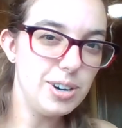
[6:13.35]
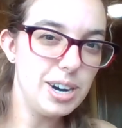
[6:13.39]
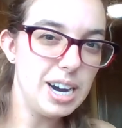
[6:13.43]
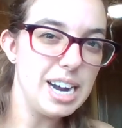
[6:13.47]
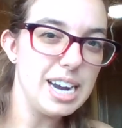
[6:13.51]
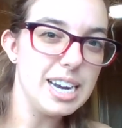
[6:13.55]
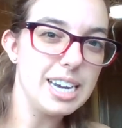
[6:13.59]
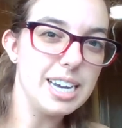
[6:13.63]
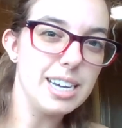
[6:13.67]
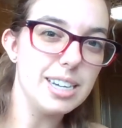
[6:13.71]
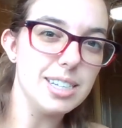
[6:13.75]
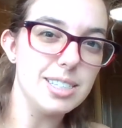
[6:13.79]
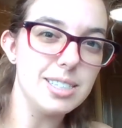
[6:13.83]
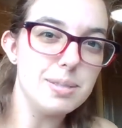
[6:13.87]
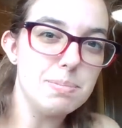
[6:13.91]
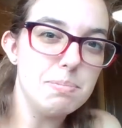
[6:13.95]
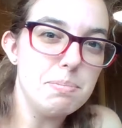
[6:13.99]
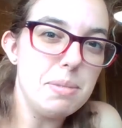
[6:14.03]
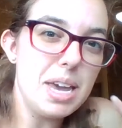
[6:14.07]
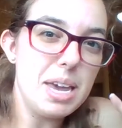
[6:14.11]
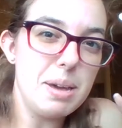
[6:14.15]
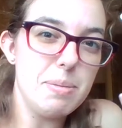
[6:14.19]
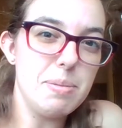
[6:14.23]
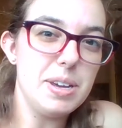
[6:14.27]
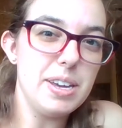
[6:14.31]
I guess
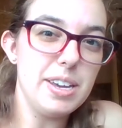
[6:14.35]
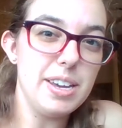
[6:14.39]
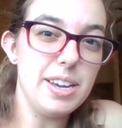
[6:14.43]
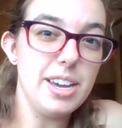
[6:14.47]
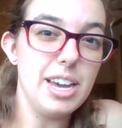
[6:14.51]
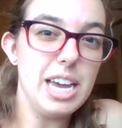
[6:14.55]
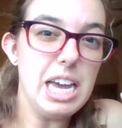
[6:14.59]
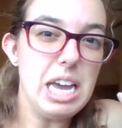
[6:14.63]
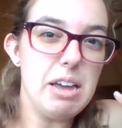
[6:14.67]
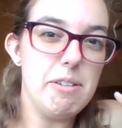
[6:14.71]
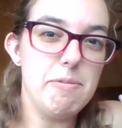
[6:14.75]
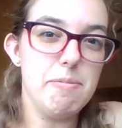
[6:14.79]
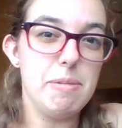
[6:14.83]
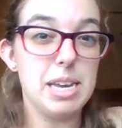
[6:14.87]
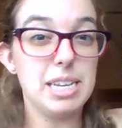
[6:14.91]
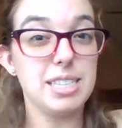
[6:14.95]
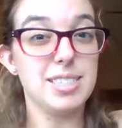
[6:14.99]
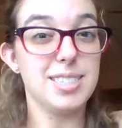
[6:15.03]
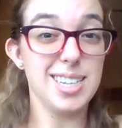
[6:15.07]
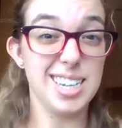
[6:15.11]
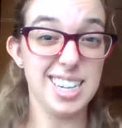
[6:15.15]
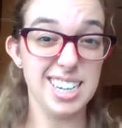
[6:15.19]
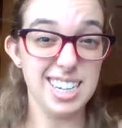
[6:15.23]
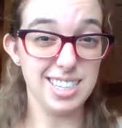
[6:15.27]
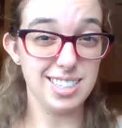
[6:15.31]
maybe it makes
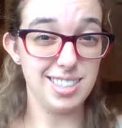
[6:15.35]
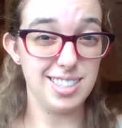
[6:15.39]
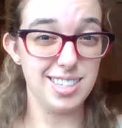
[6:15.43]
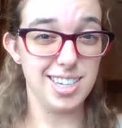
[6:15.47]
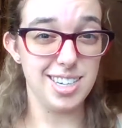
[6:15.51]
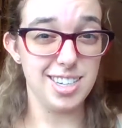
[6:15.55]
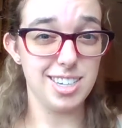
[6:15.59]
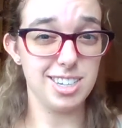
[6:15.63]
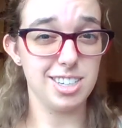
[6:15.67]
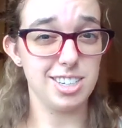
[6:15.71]
it easier